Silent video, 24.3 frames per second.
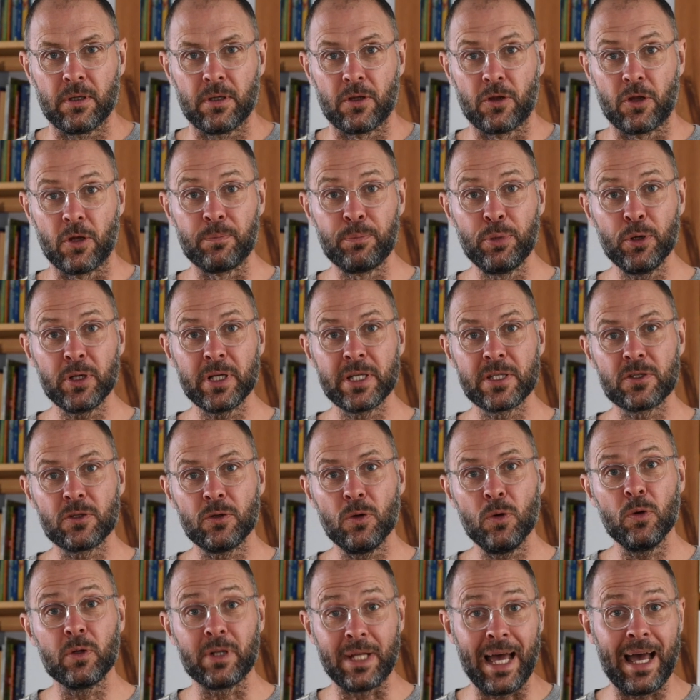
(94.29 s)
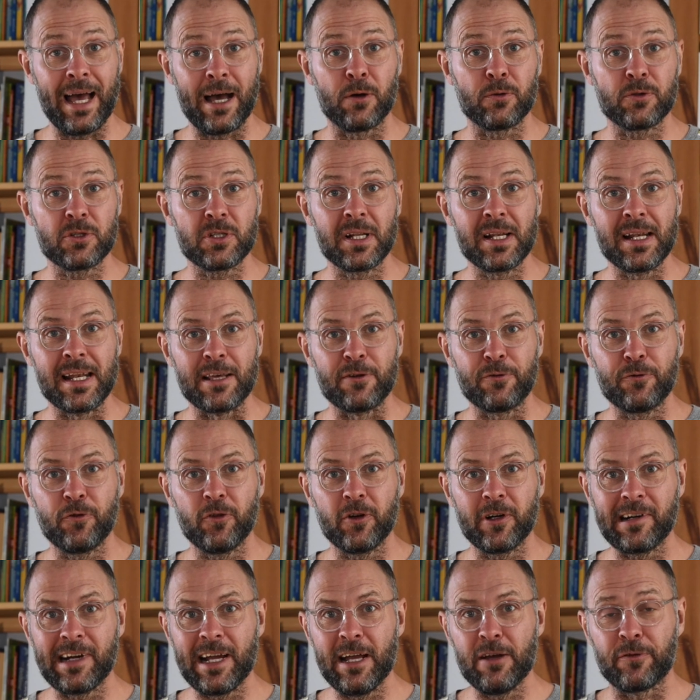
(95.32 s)
The book is called How to Live
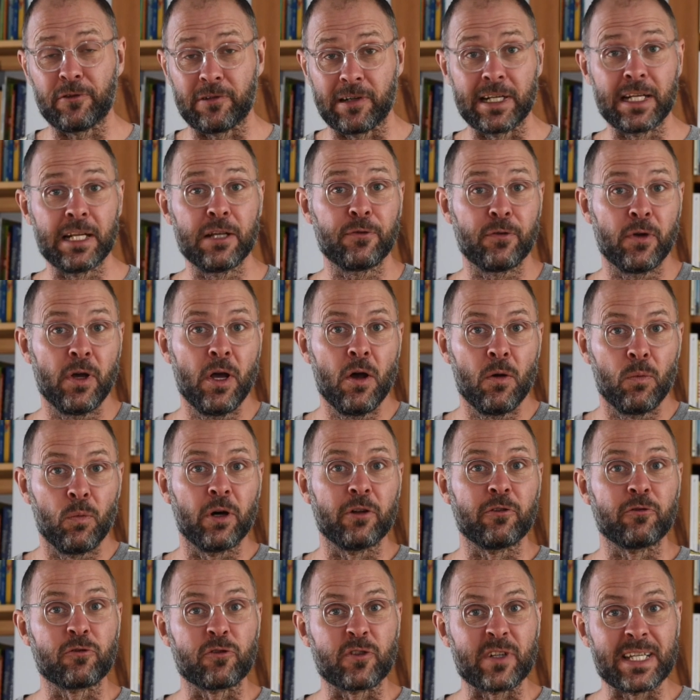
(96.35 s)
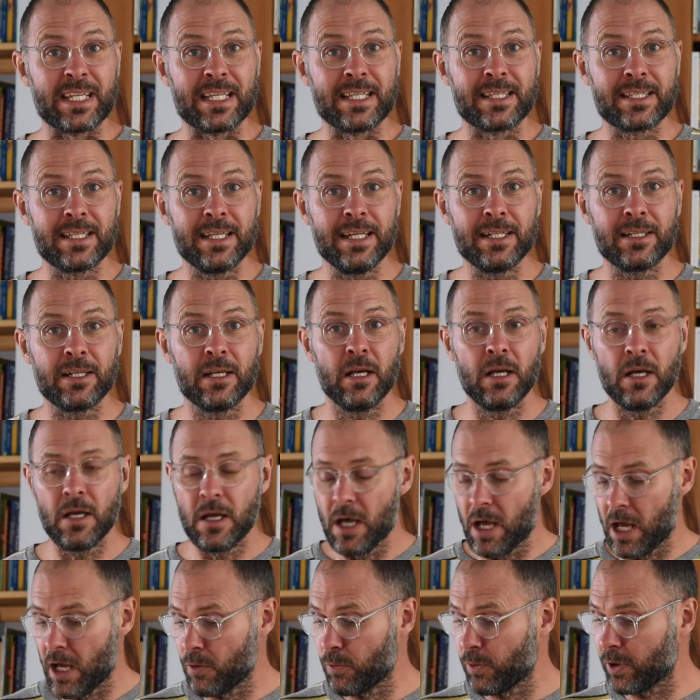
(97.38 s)
Forever, and if one reads it,
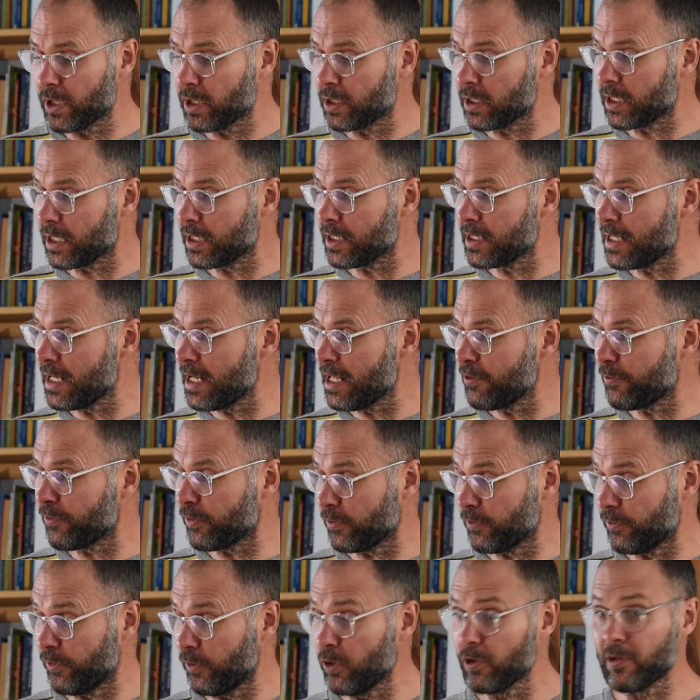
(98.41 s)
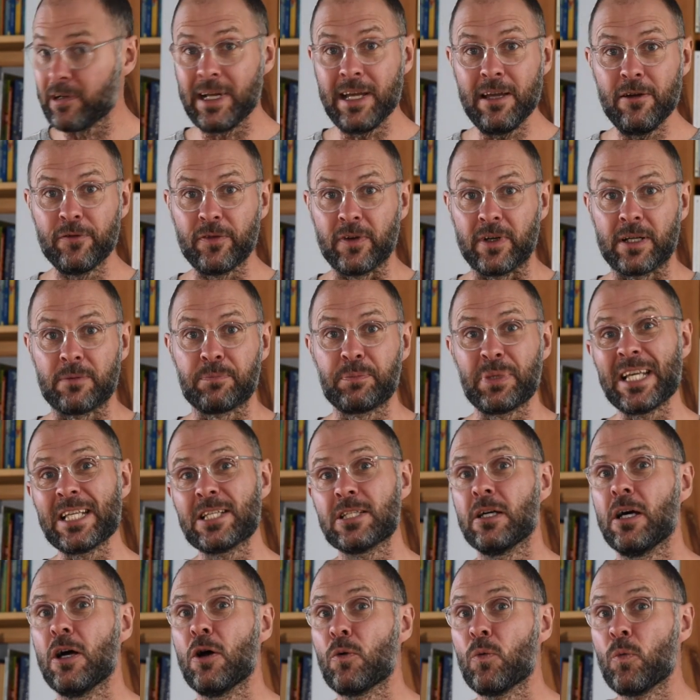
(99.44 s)
one can live forever, and
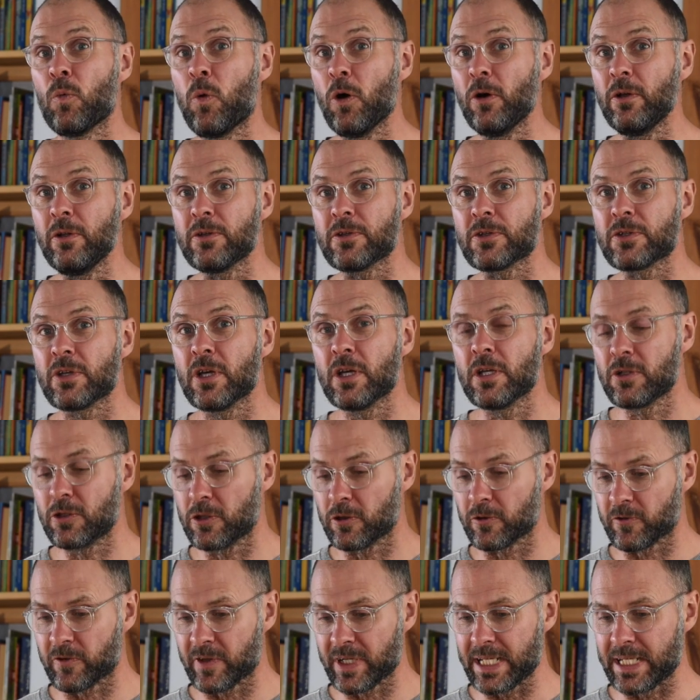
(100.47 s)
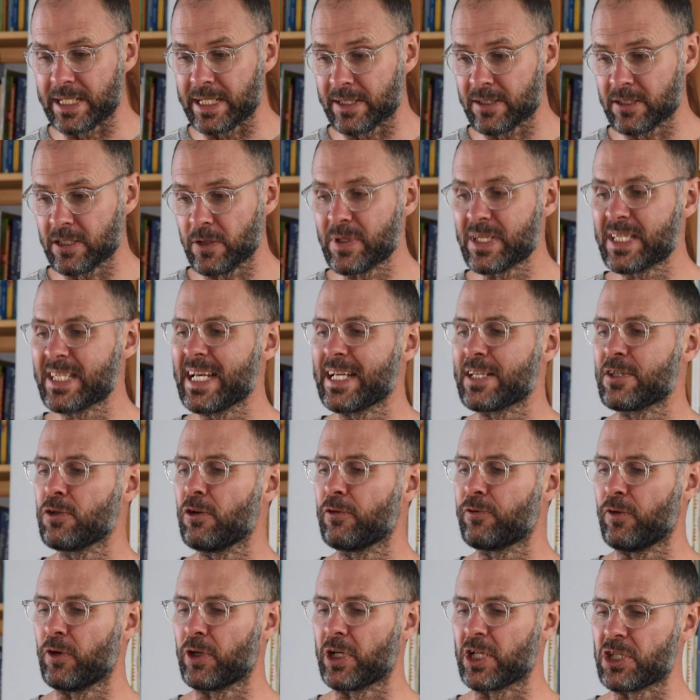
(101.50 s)
Peter wants to read it. So he sets
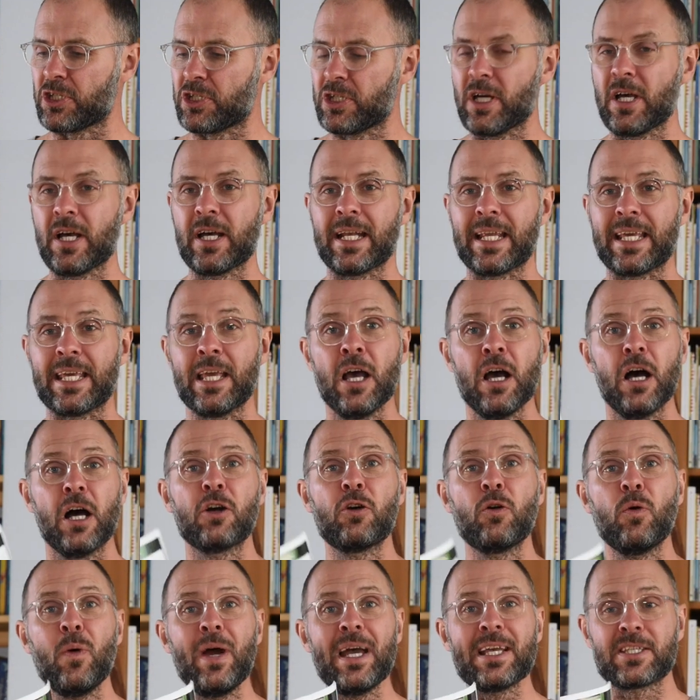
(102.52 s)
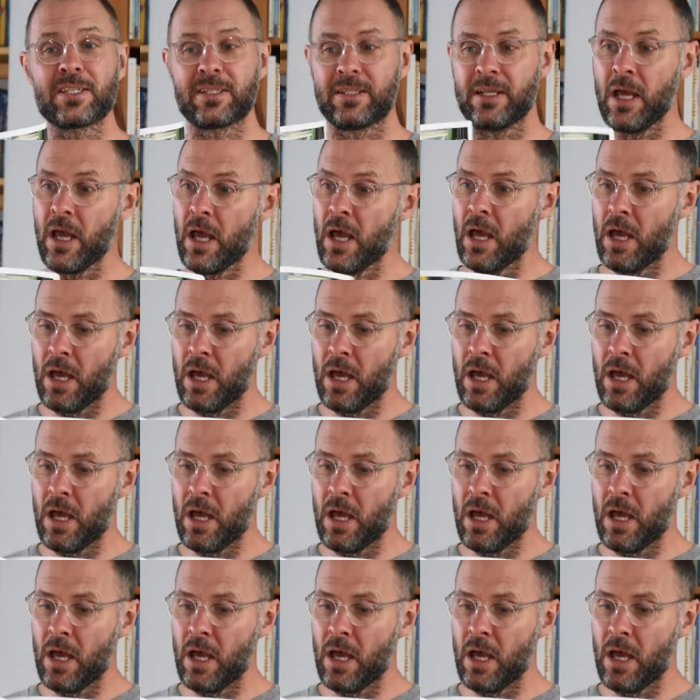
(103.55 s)
off on a journey, a quest,